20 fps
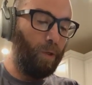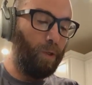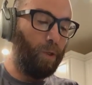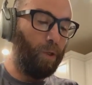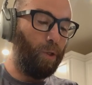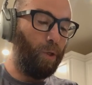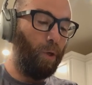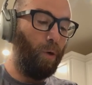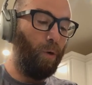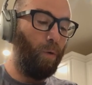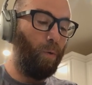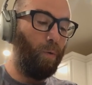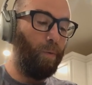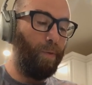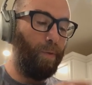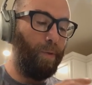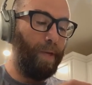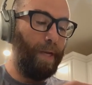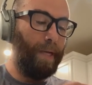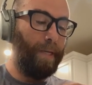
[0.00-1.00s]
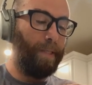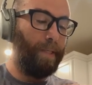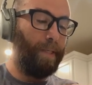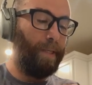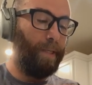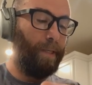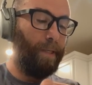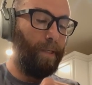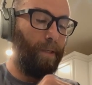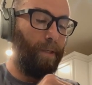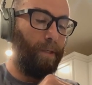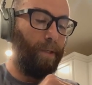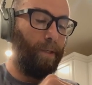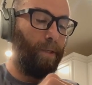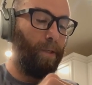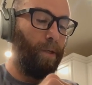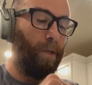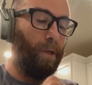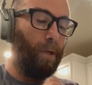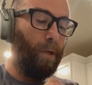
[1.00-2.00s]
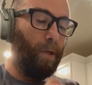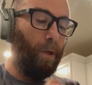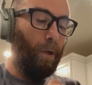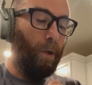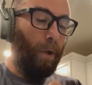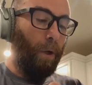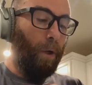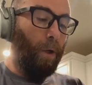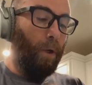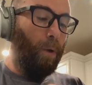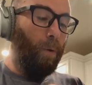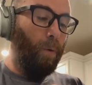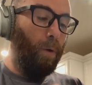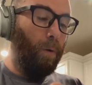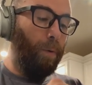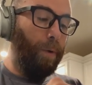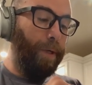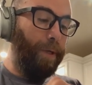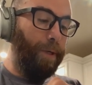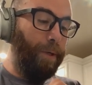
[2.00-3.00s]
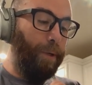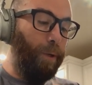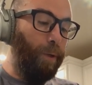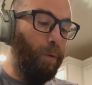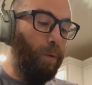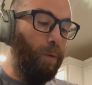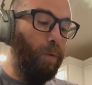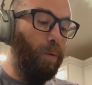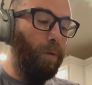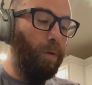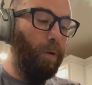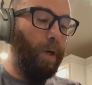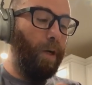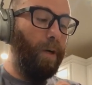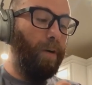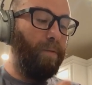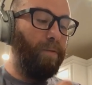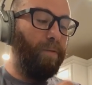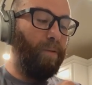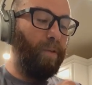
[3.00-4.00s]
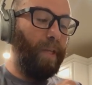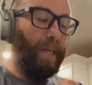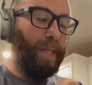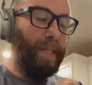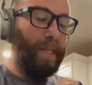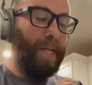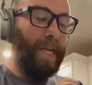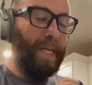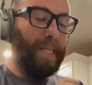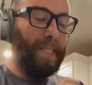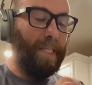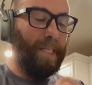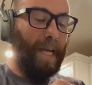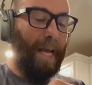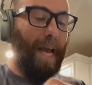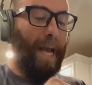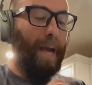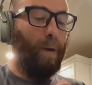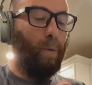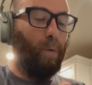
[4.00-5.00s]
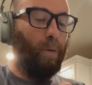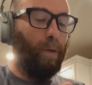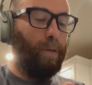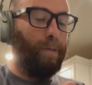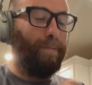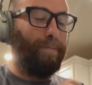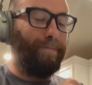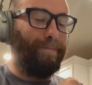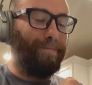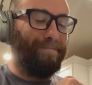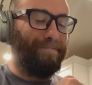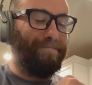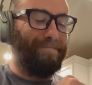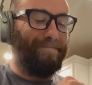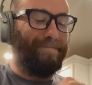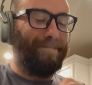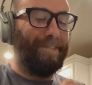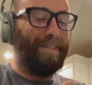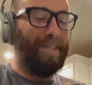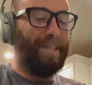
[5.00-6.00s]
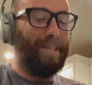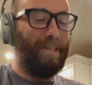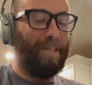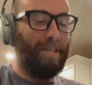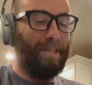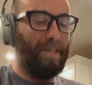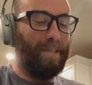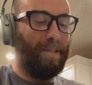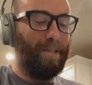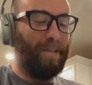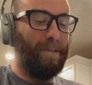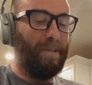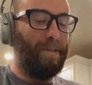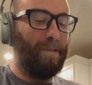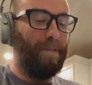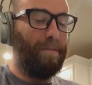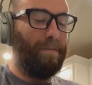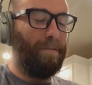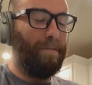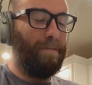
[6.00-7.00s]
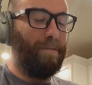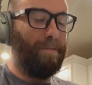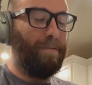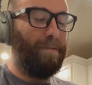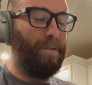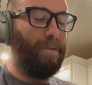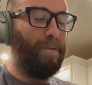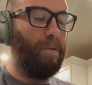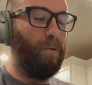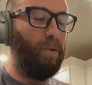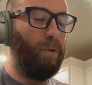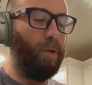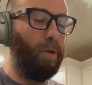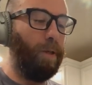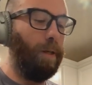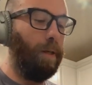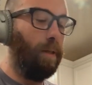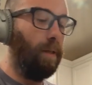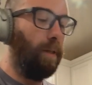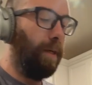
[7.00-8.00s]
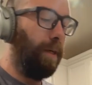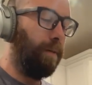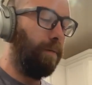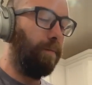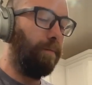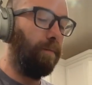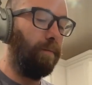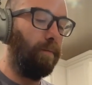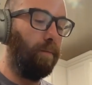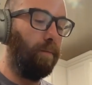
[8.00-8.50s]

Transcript: So that is what we're gonna do for like the next hour because that's usually like